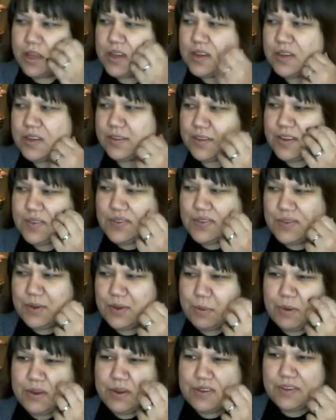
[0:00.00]
because I have
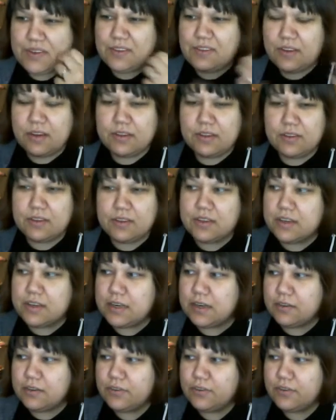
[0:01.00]
3 pairs of socks on the
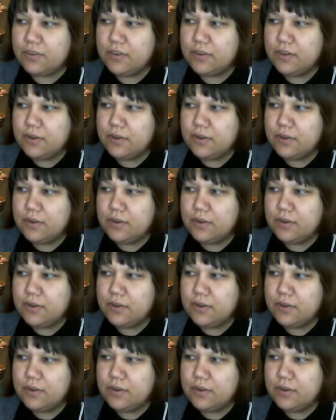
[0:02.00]
needles.